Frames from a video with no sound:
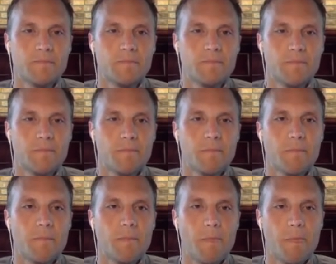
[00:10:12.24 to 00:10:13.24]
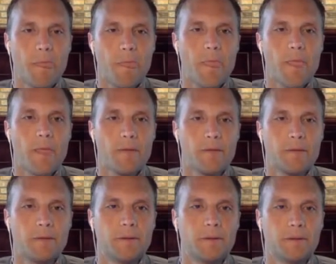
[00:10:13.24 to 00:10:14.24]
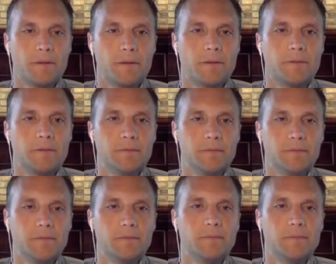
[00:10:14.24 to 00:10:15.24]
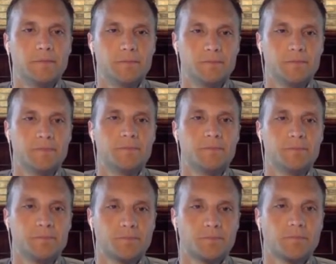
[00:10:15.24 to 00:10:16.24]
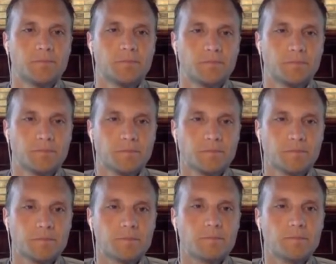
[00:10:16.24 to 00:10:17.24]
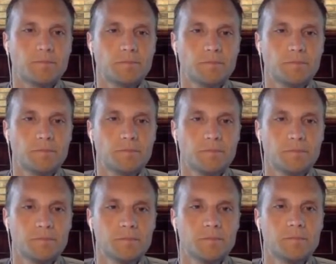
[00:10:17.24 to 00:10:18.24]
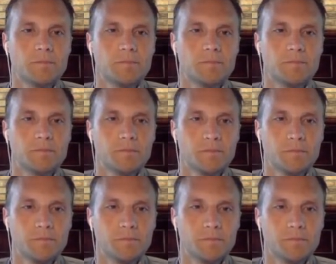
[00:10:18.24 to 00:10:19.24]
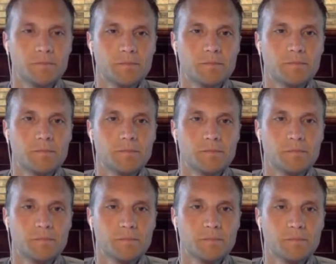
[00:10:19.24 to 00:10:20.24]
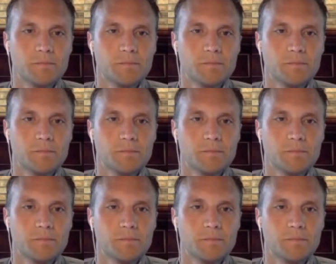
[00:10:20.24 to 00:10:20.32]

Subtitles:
(not speaking)